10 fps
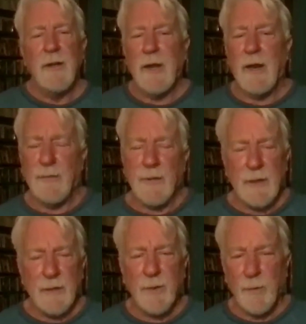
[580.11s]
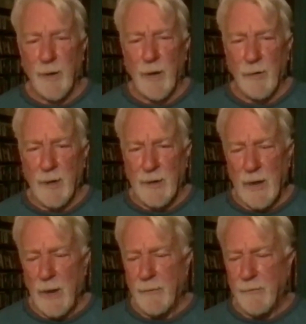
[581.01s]
and i think that's where we are right
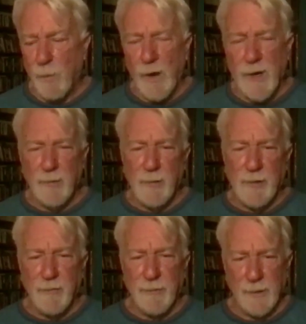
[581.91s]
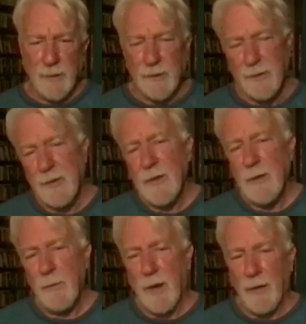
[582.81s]
now the void is being filled
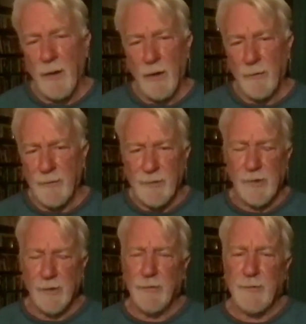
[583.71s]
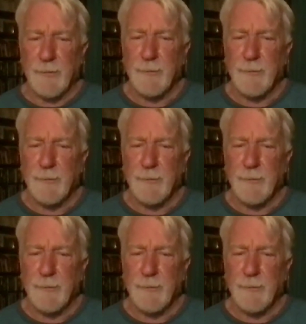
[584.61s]
by all of these cults